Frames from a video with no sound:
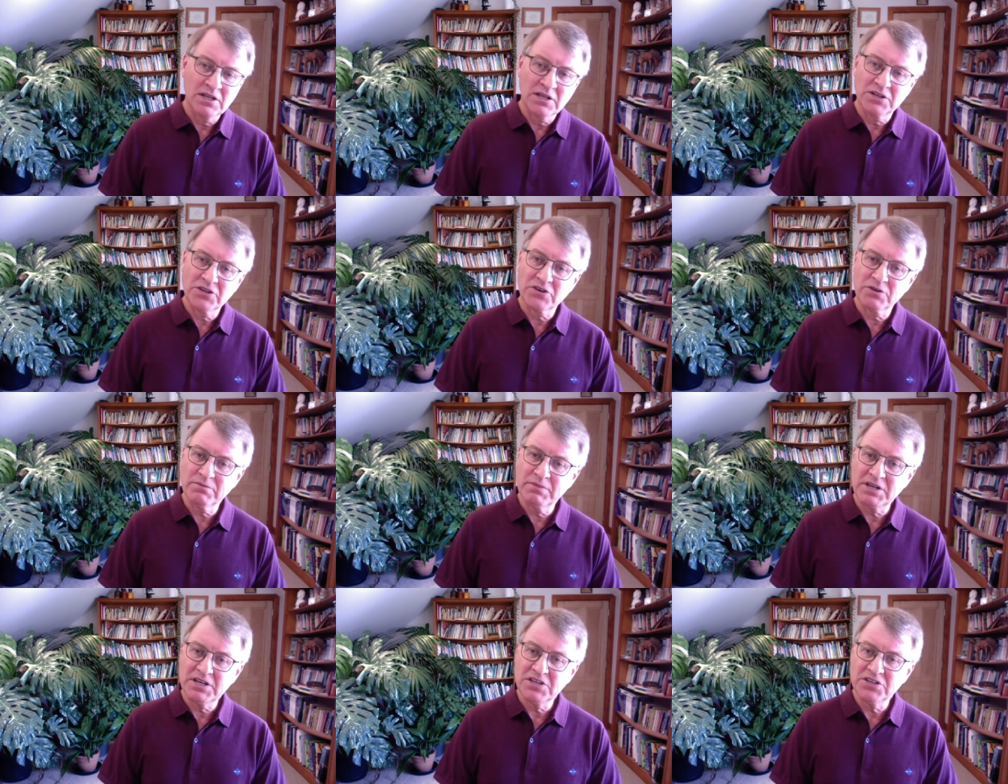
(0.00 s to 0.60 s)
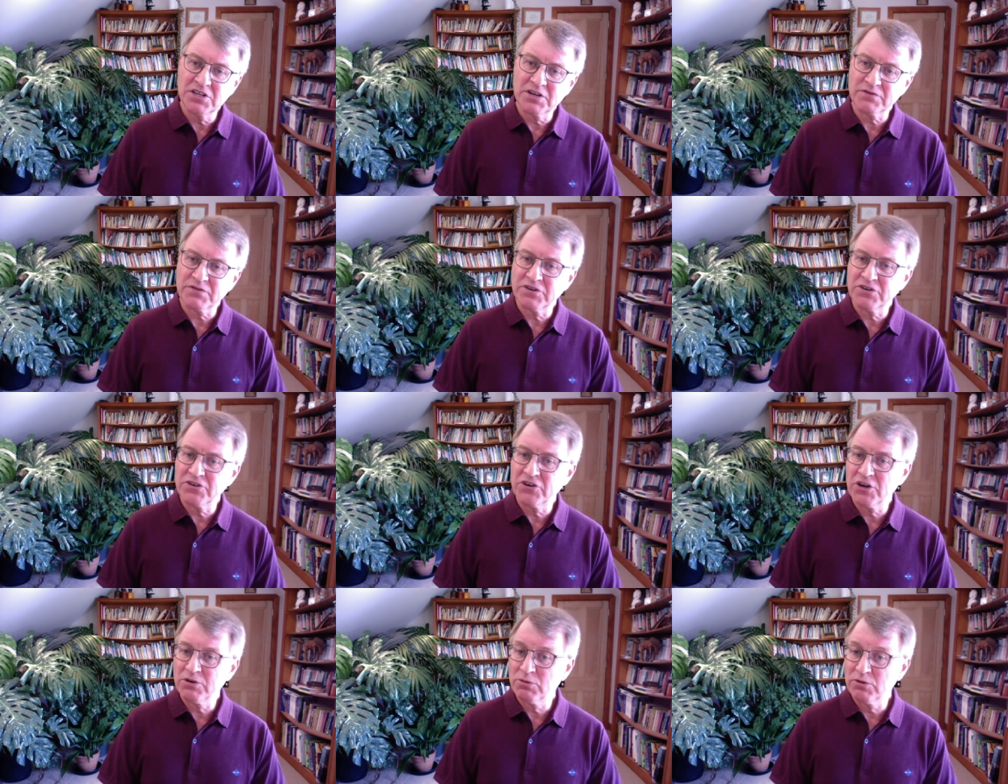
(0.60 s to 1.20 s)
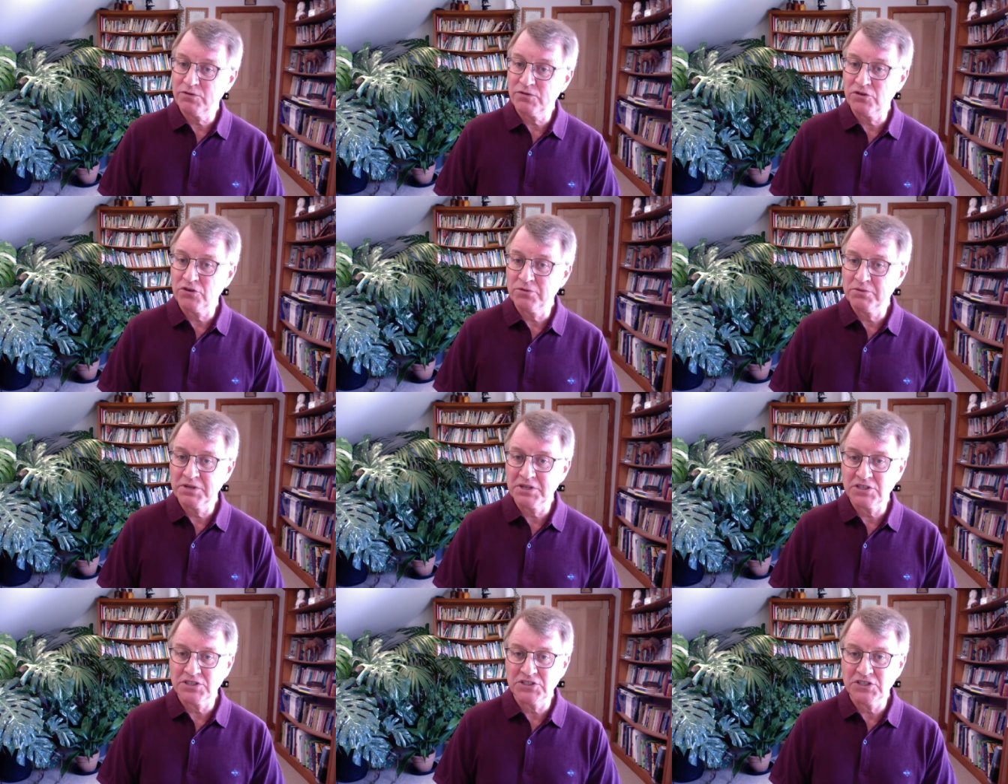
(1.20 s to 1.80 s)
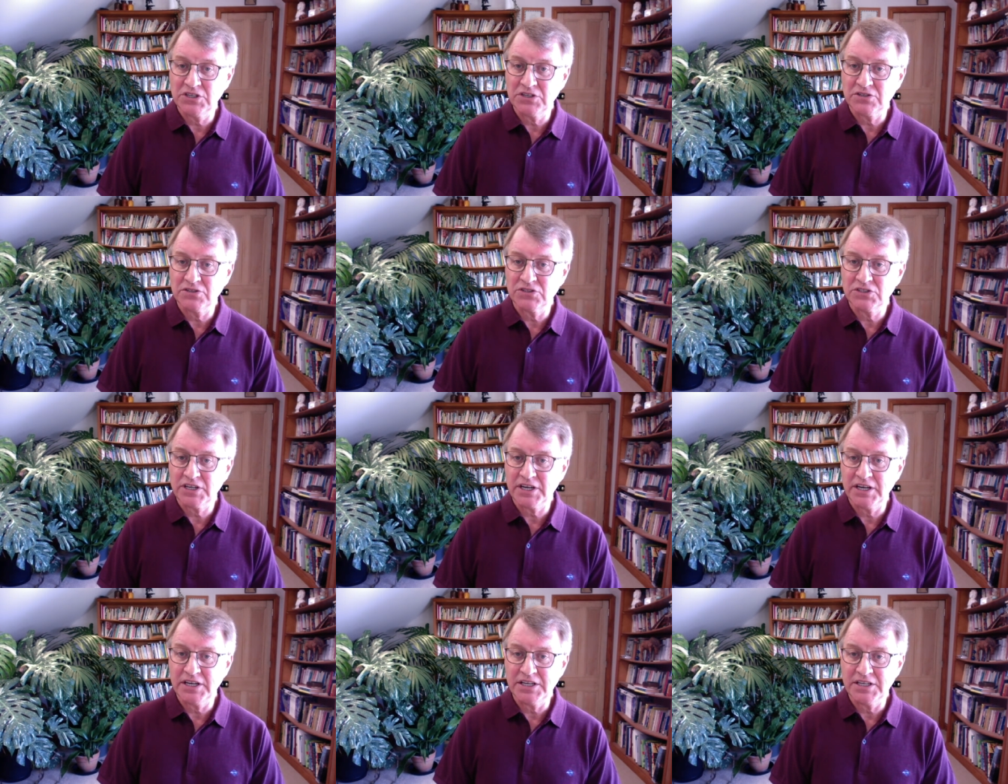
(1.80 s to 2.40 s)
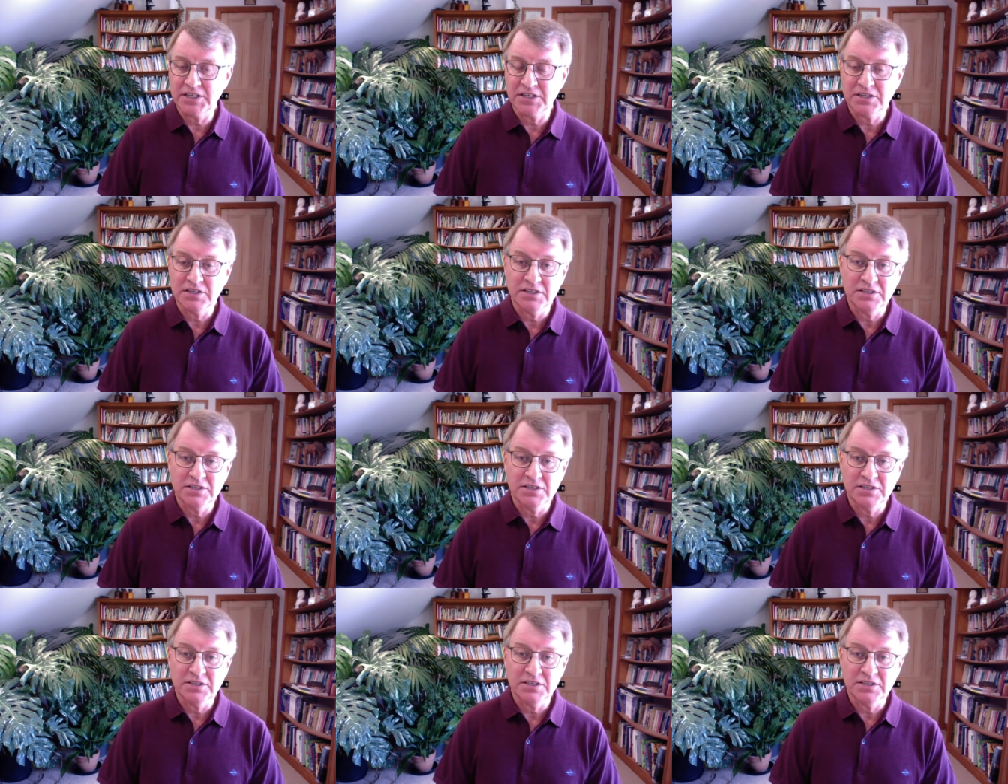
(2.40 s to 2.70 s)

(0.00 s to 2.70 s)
There are many different herbal formulas you can take.